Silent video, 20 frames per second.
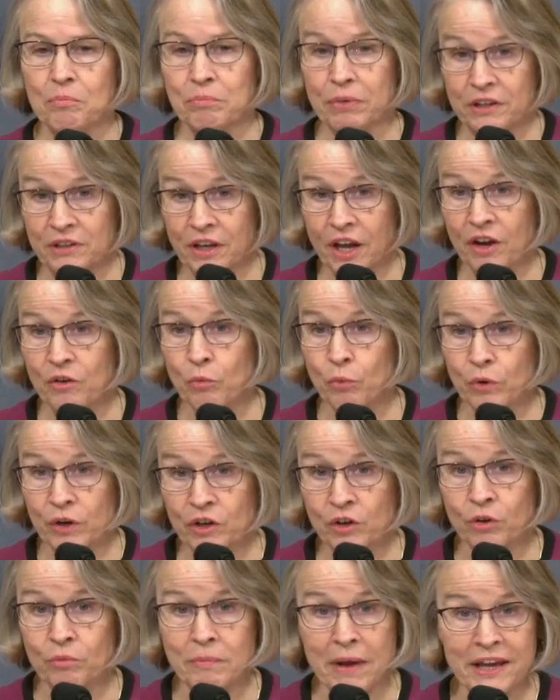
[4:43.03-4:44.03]
But yet we
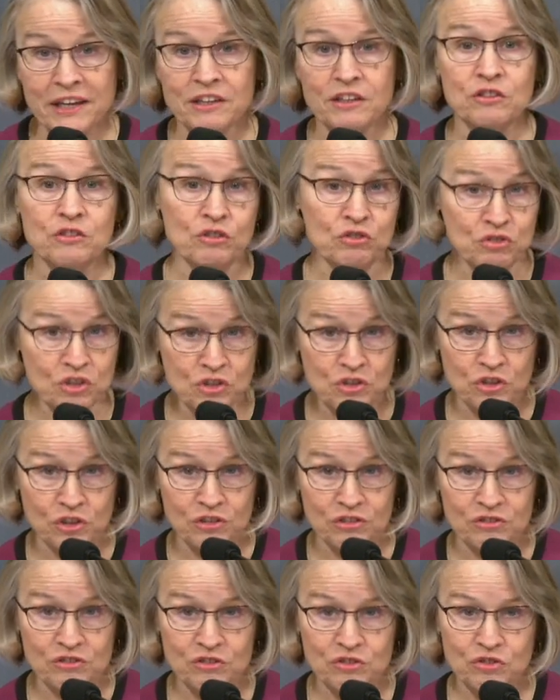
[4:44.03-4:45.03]
are making
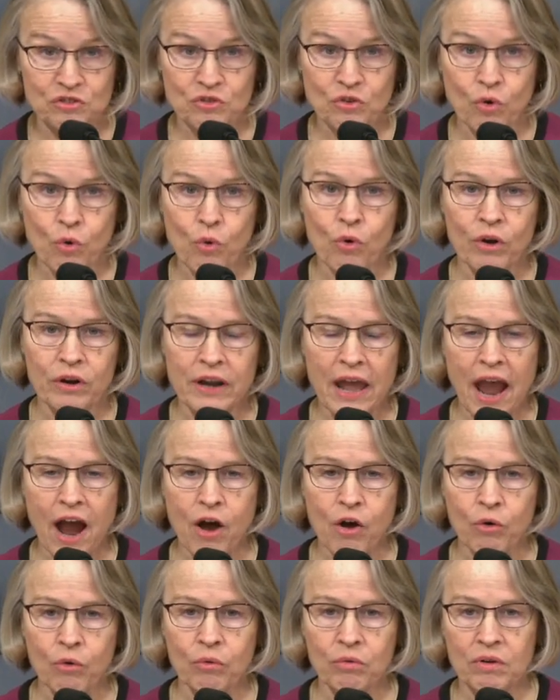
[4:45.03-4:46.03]
decisions on
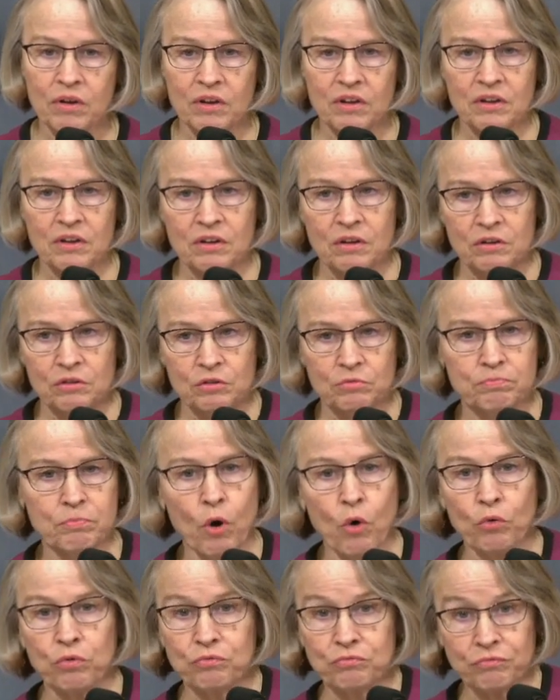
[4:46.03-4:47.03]
how
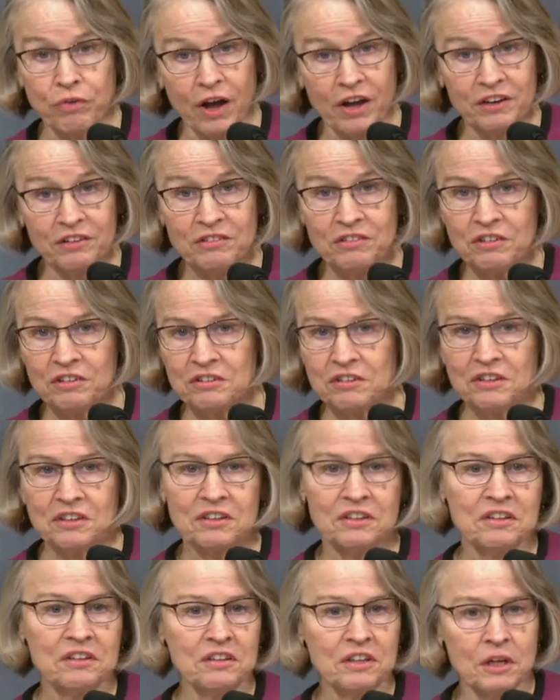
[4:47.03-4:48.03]
both fund,
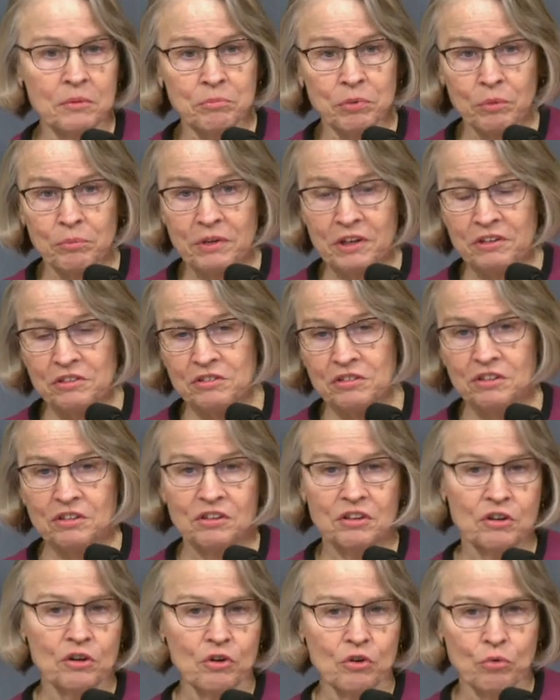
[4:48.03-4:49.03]
implement,
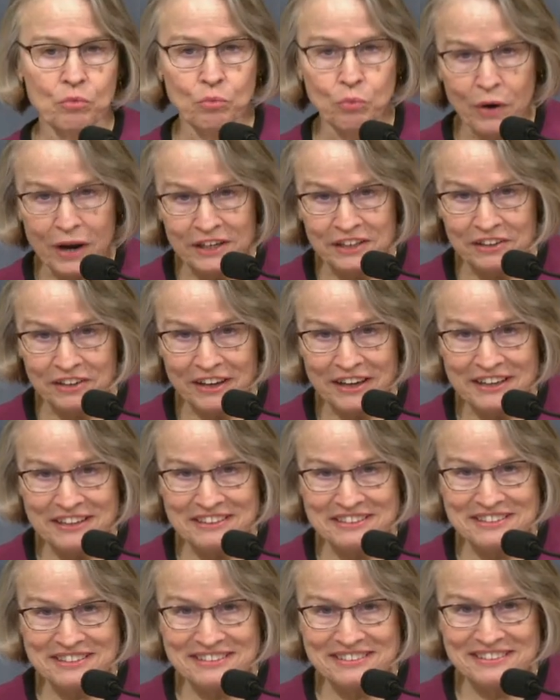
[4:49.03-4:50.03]

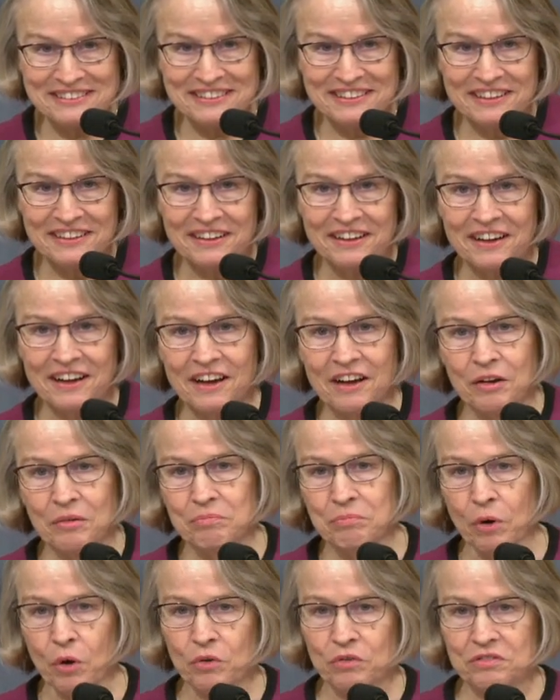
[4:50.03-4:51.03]
regulate uh,
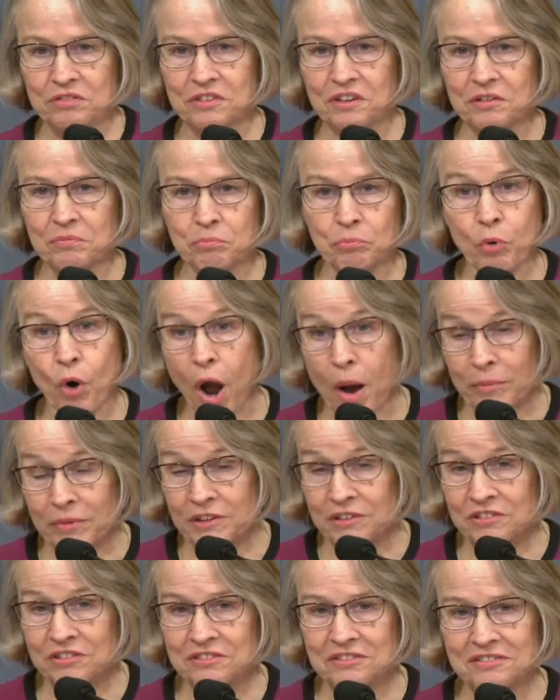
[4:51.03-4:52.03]
both the
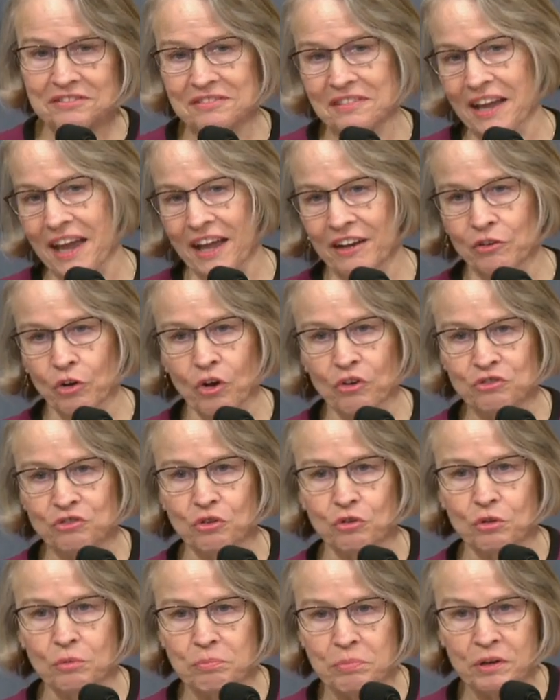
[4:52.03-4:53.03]
promise and also
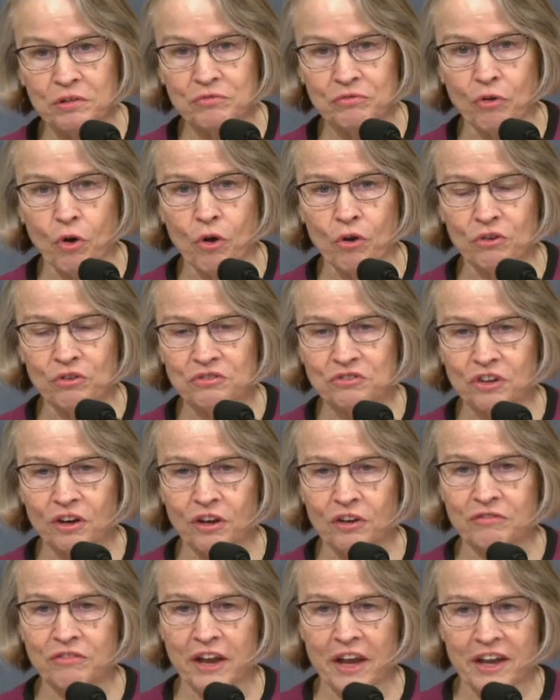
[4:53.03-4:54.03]
the pitfalls
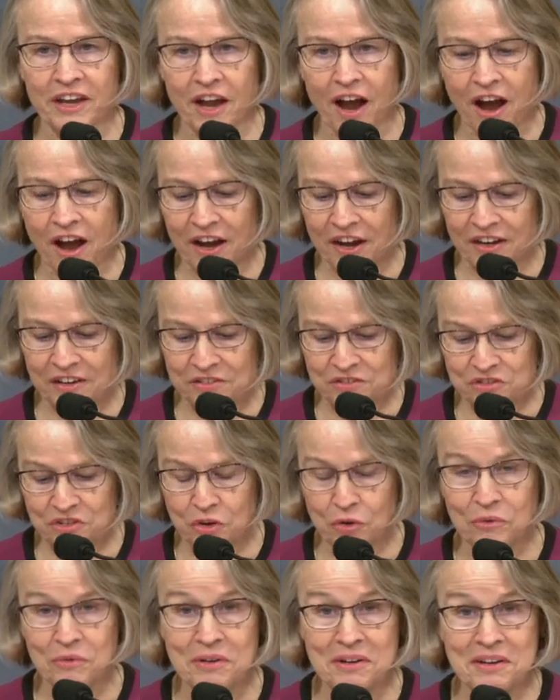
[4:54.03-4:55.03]
of AI.
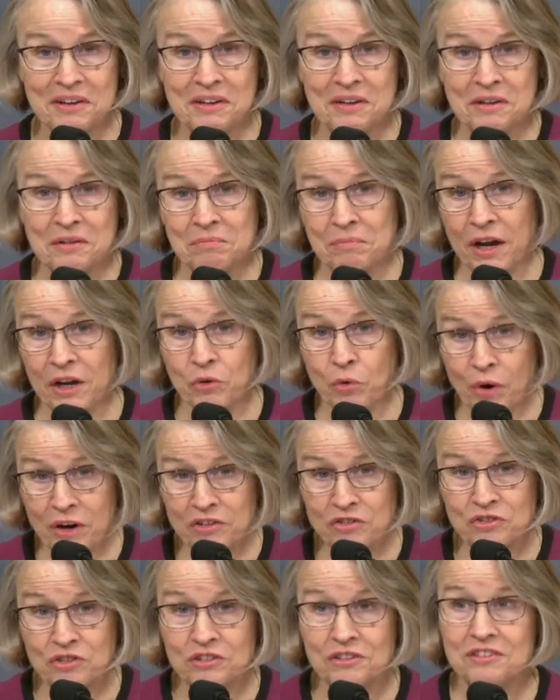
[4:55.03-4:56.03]
So my
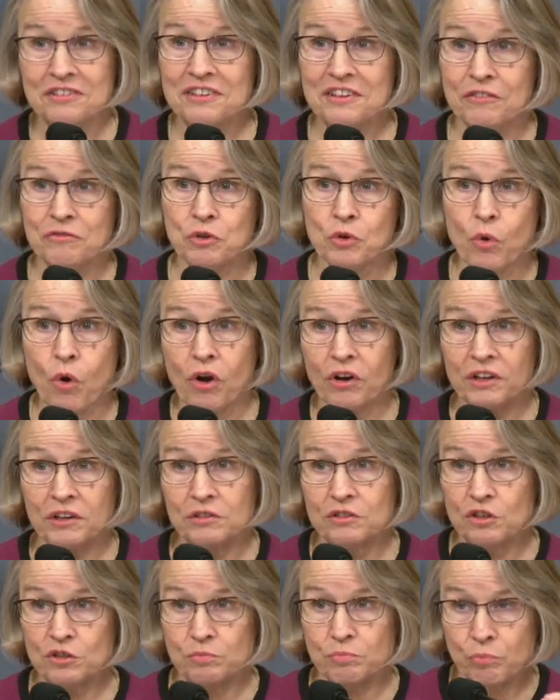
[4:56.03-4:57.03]
question, if you all can
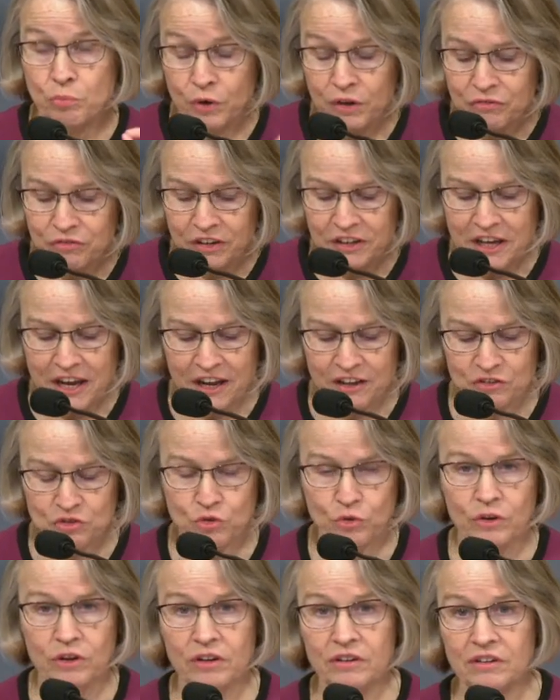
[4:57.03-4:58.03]
just briefly
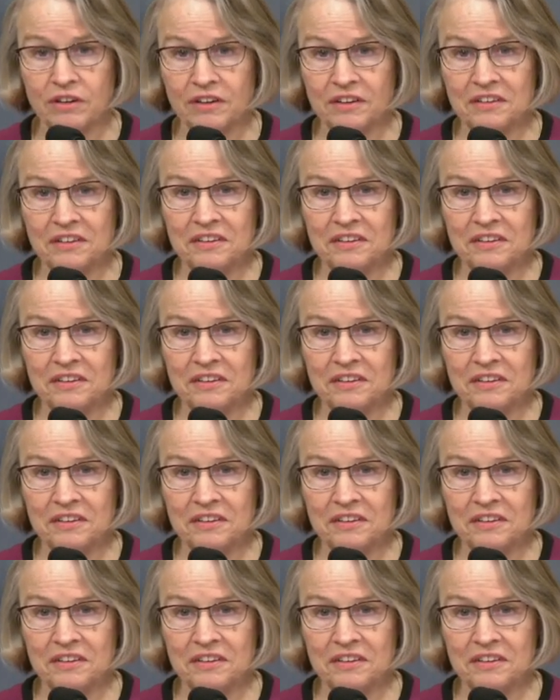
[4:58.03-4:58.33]
answer it,